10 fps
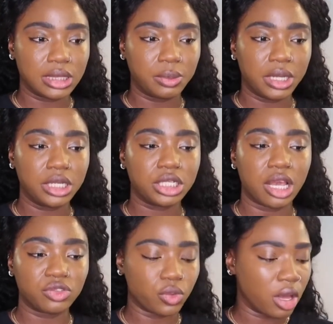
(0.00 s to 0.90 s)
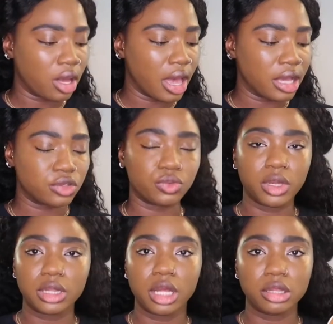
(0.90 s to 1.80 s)
sponge as well as
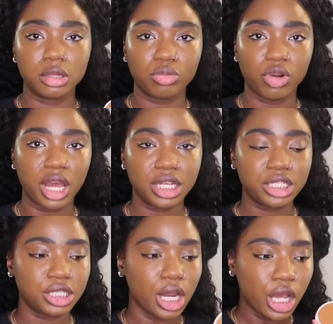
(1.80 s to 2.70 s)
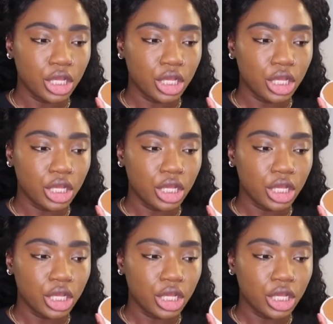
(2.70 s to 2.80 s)
with the brush.